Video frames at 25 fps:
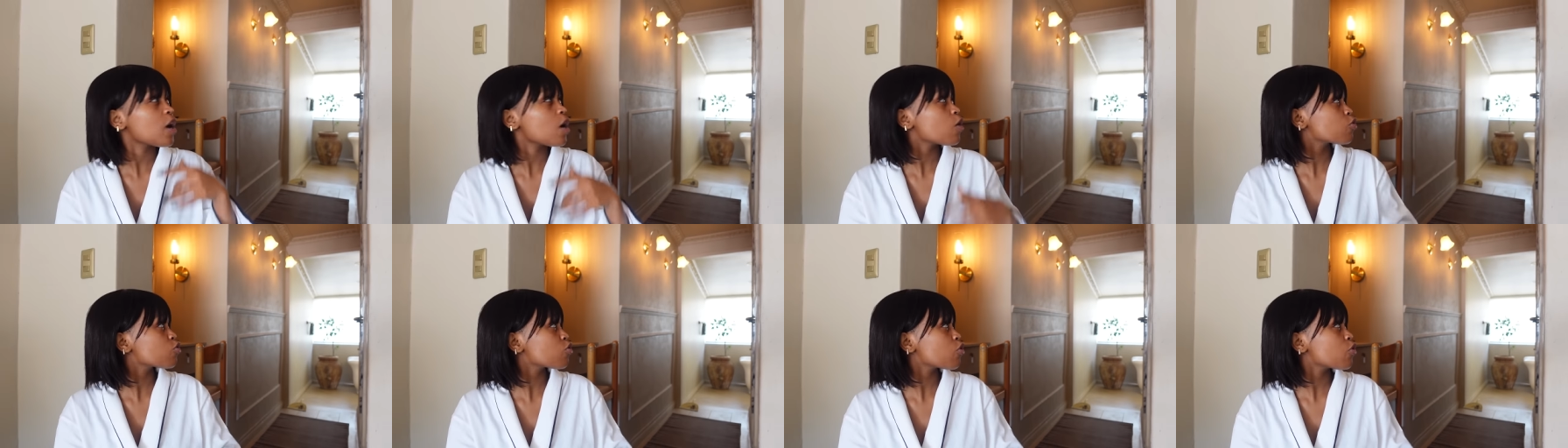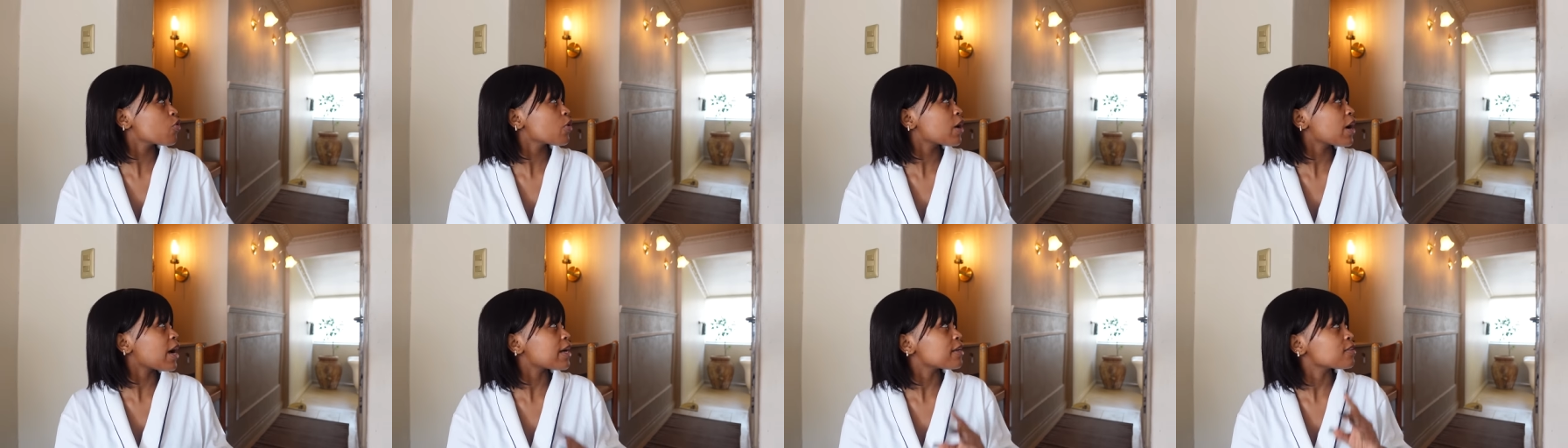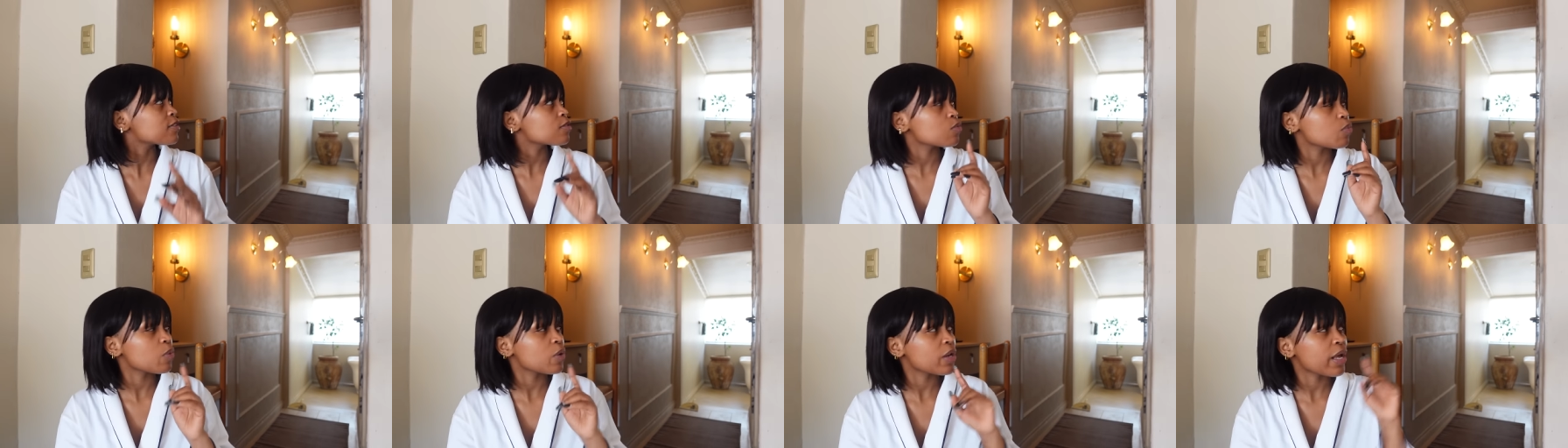I'll show you
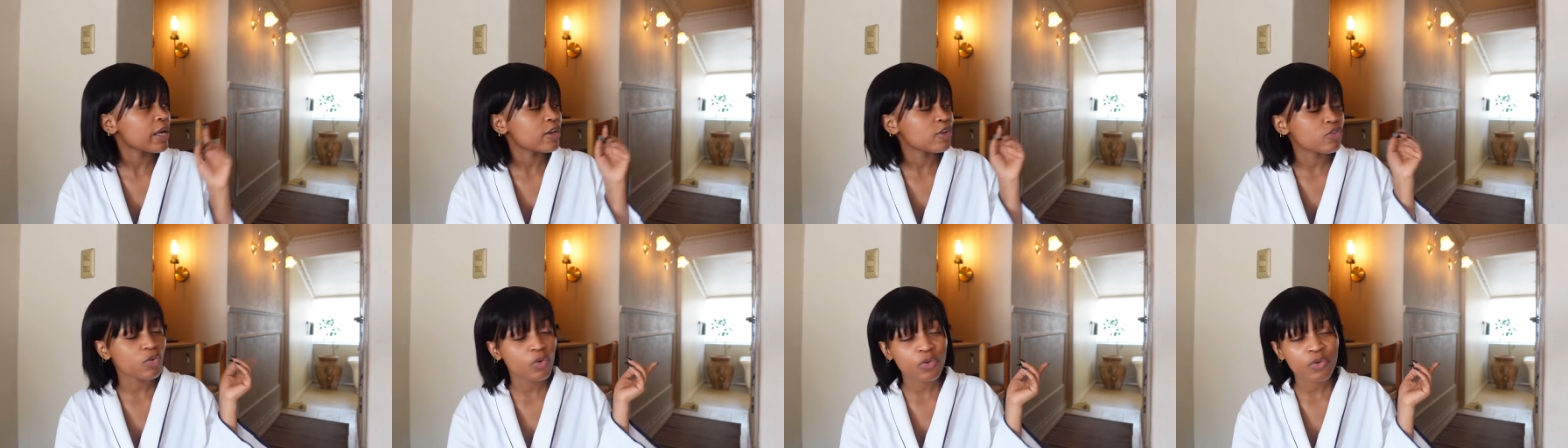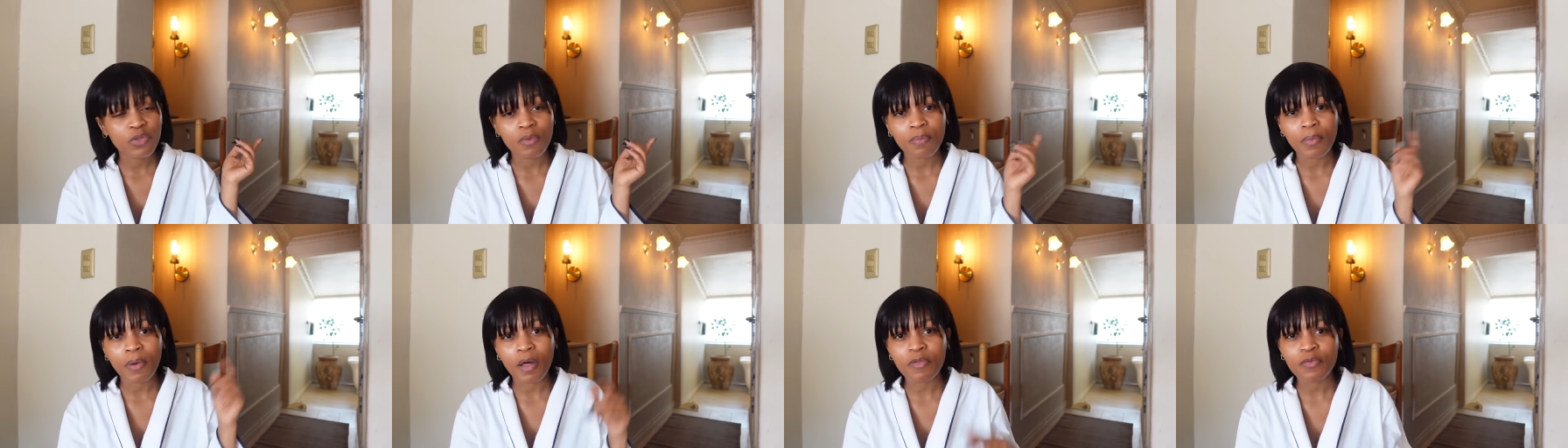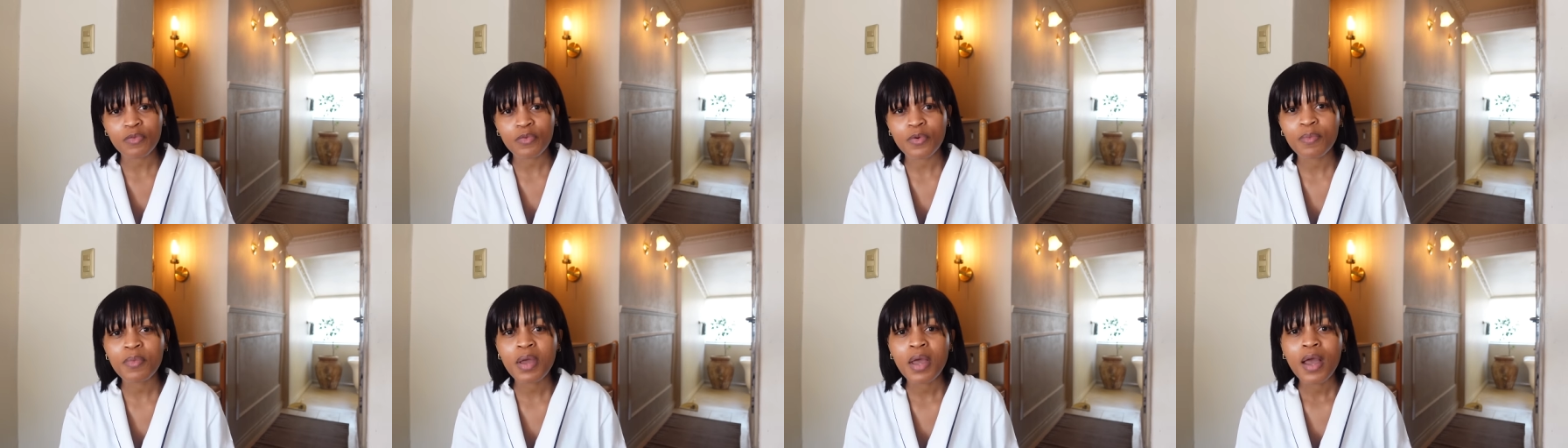guys when I show you the
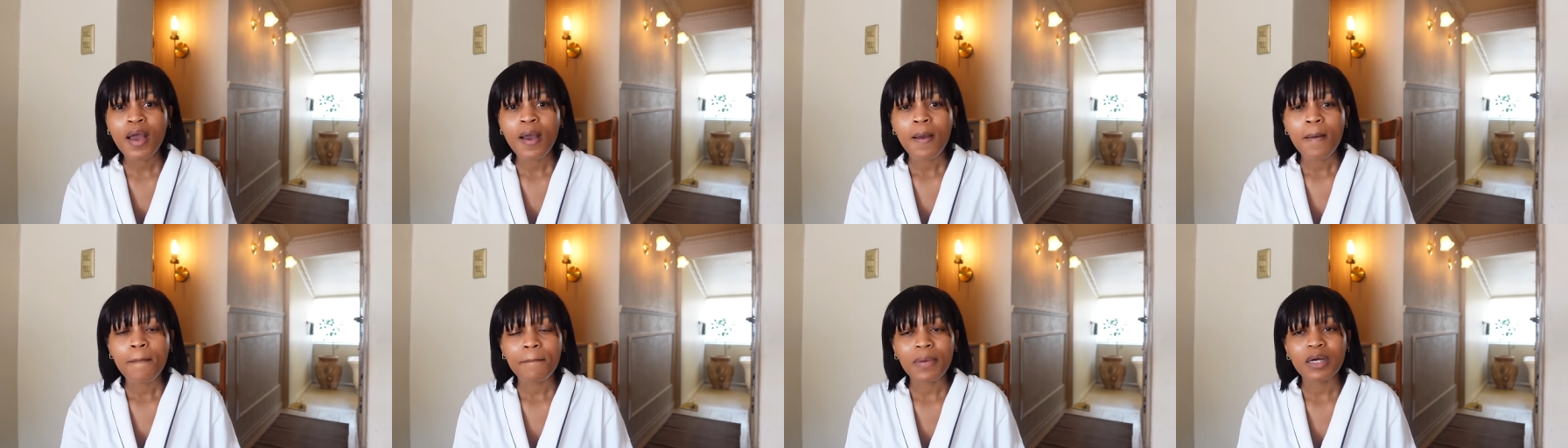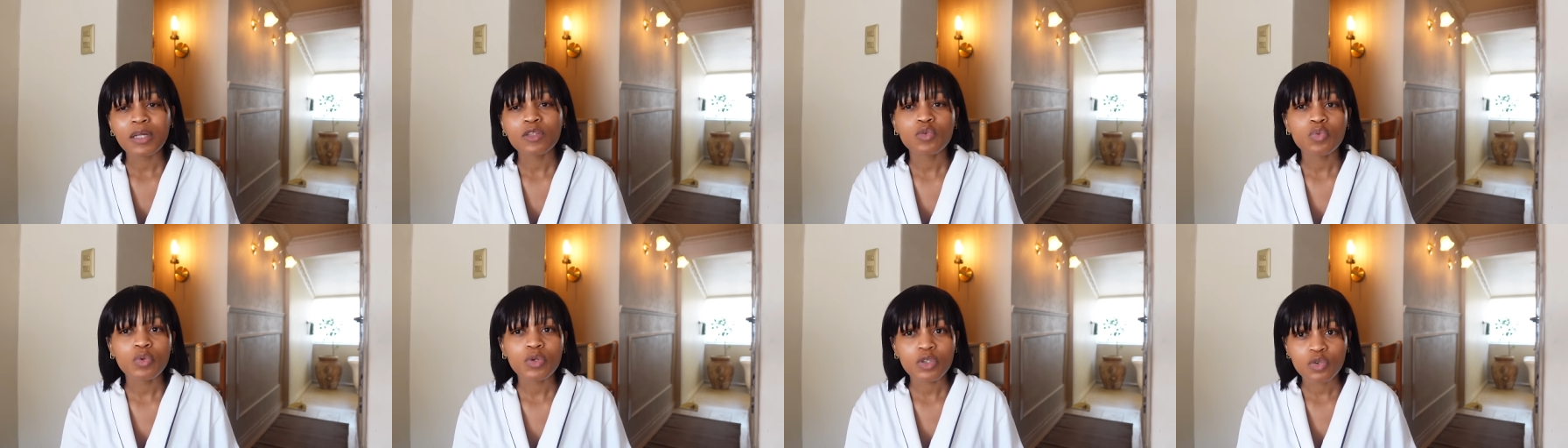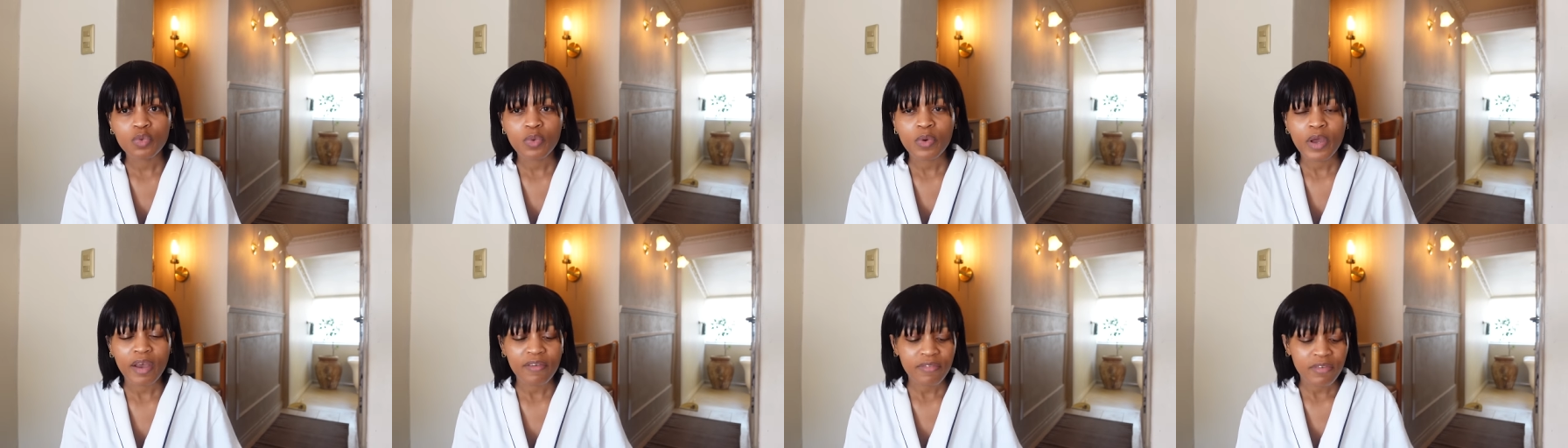bathroom but we
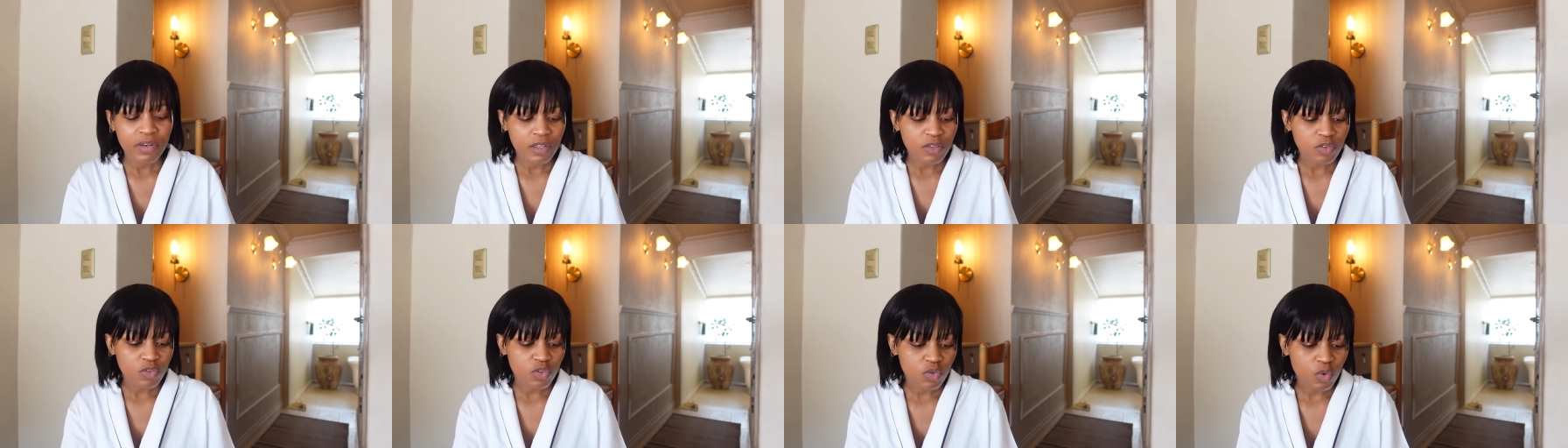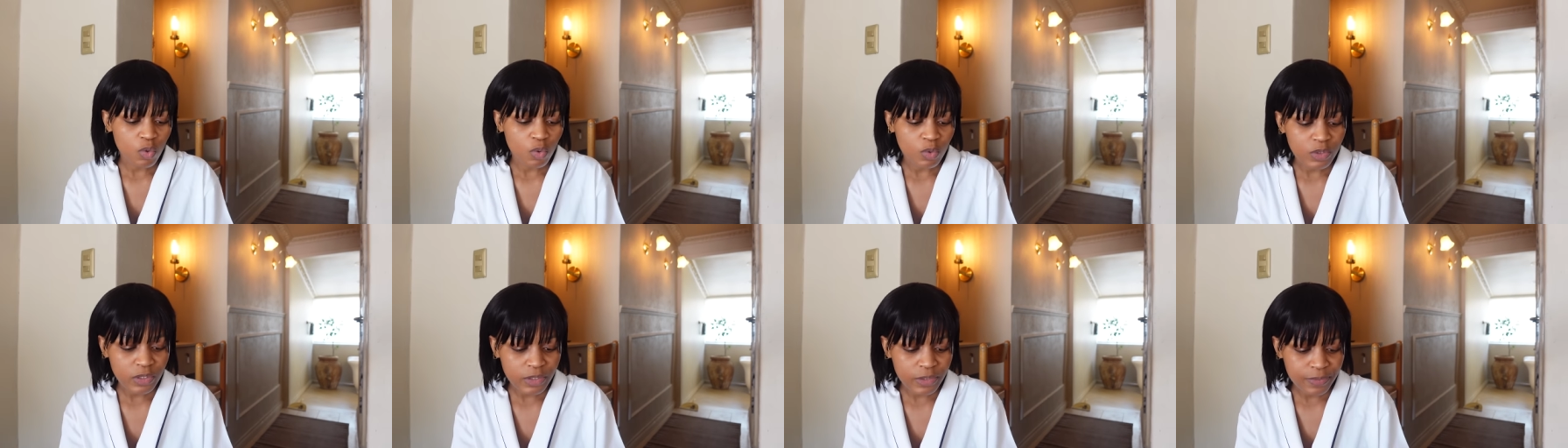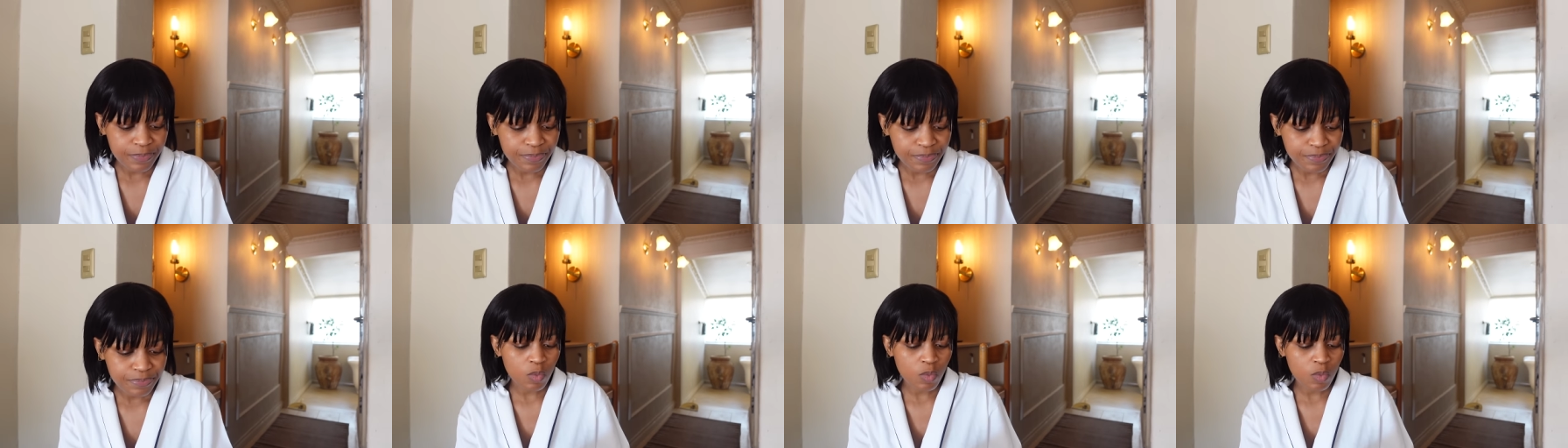do have it installed